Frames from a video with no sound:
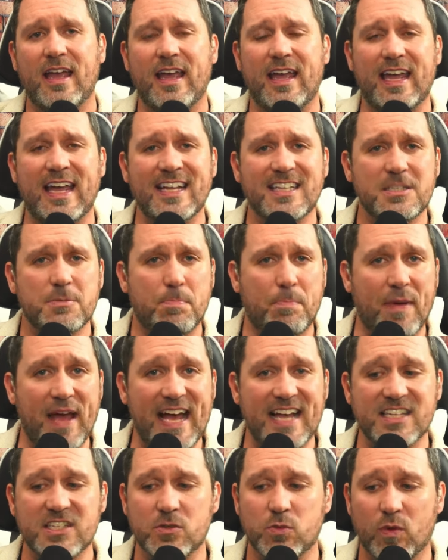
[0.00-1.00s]
it's
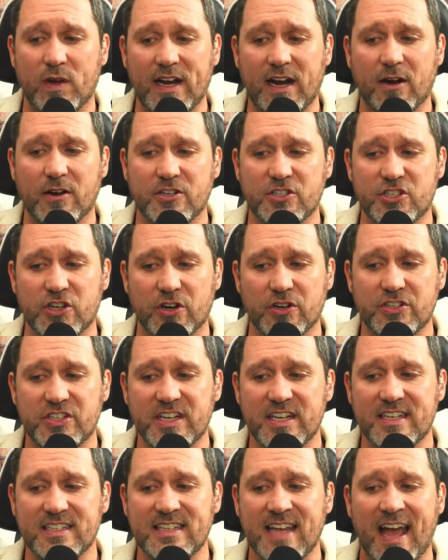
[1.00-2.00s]
best when our
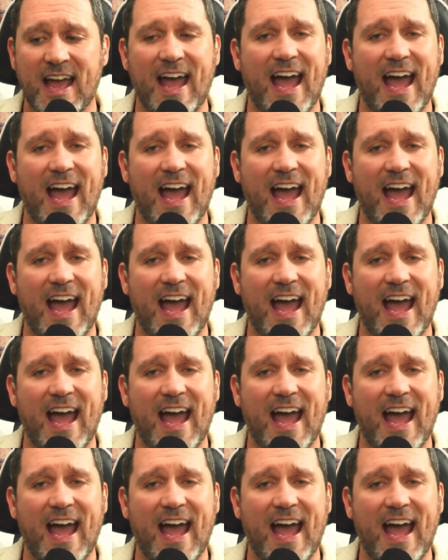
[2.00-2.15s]
churches